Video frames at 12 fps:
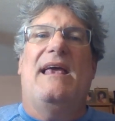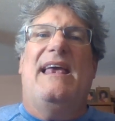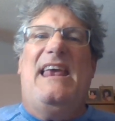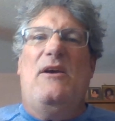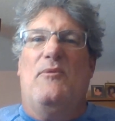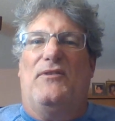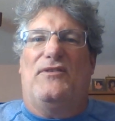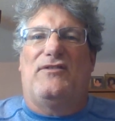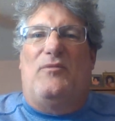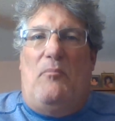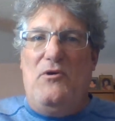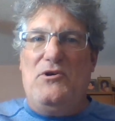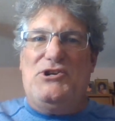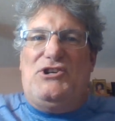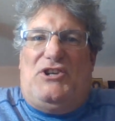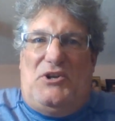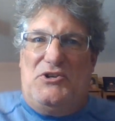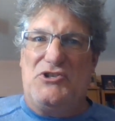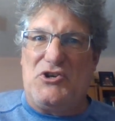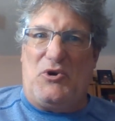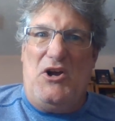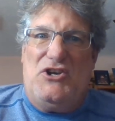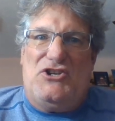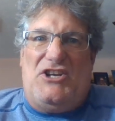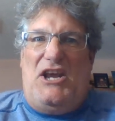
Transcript: He was smushed and scrunched,